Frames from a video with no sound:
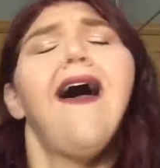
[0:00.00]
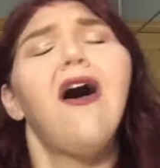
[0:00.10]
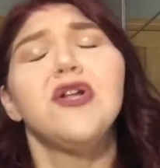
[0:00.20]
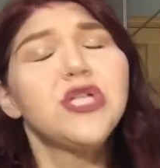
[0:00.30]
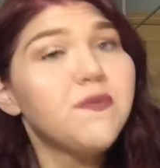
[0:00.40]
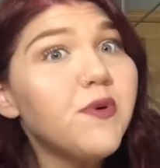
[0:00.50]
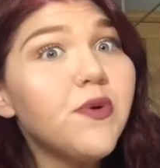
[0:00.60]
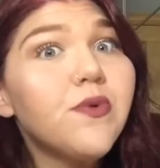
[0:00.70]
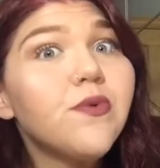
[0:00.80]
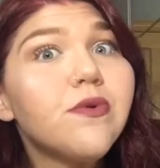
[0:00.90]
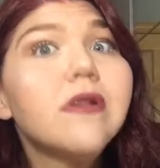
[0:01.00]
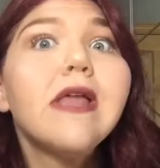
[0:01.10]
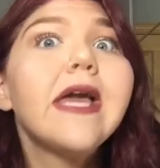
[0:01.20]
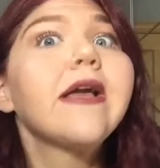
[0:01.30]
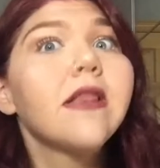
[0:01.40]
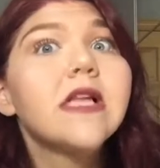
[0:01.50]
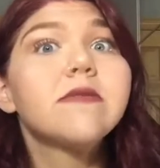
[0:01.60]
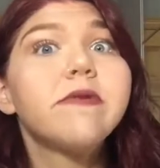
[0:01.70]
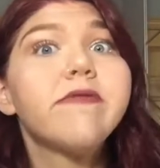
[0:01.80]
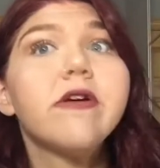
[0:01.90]
on a spoon. Like, let's
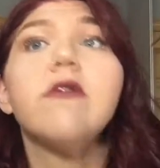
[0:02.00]
be real.